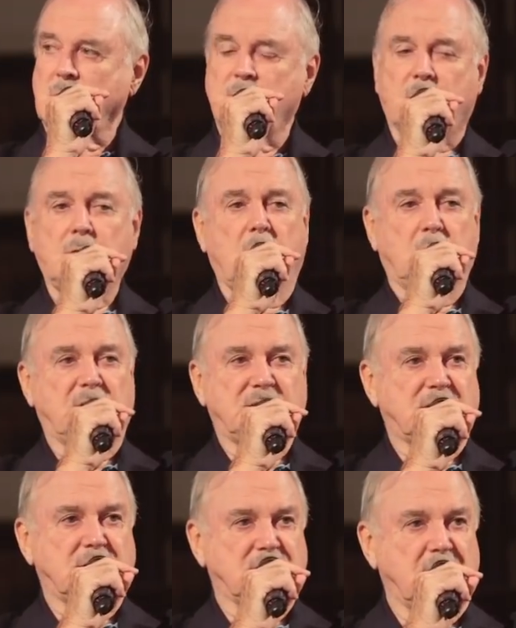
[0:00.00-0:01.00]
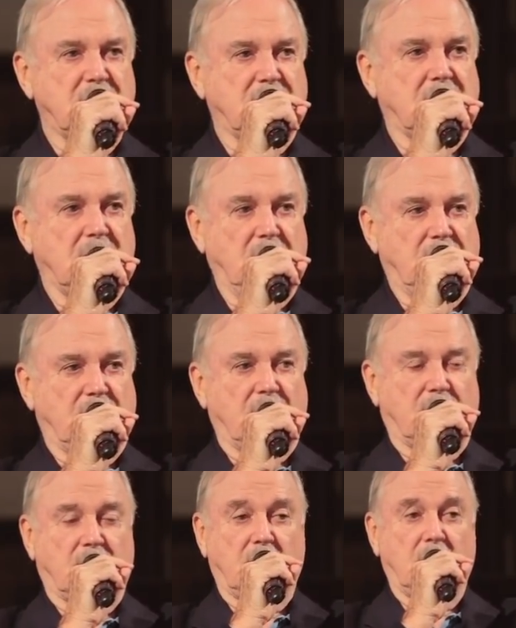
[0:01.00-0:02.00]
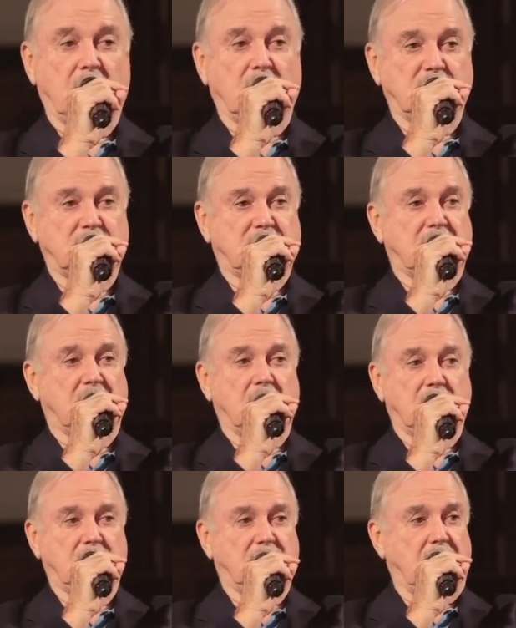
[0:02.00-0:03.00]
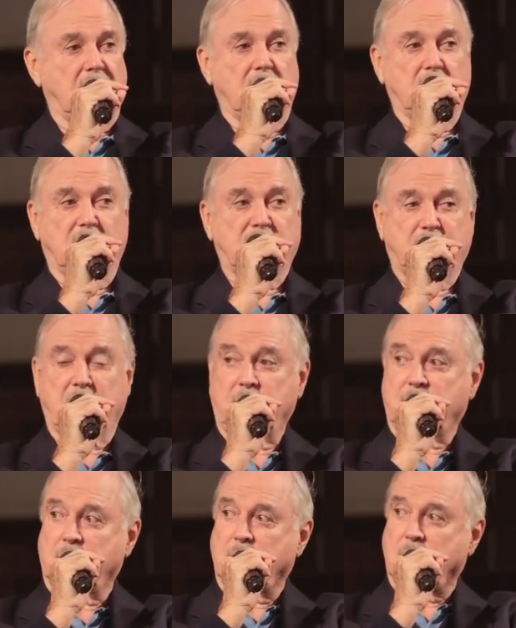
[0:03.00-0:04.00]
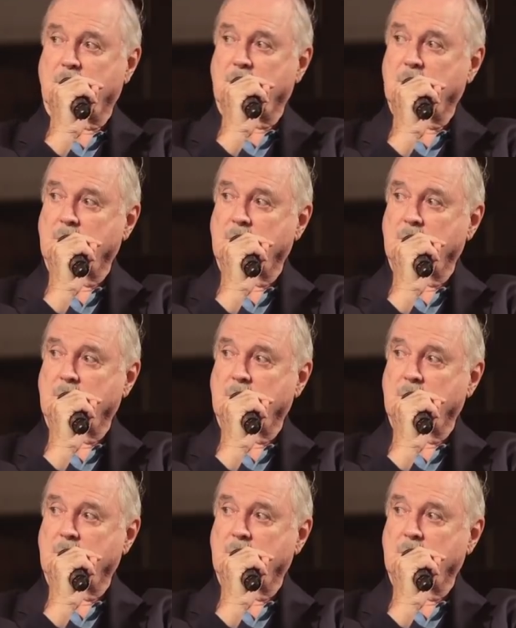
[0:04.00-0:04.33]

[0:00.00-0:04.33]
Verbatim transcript: So nobody says anything interesting, and I just think how dull it must be for her.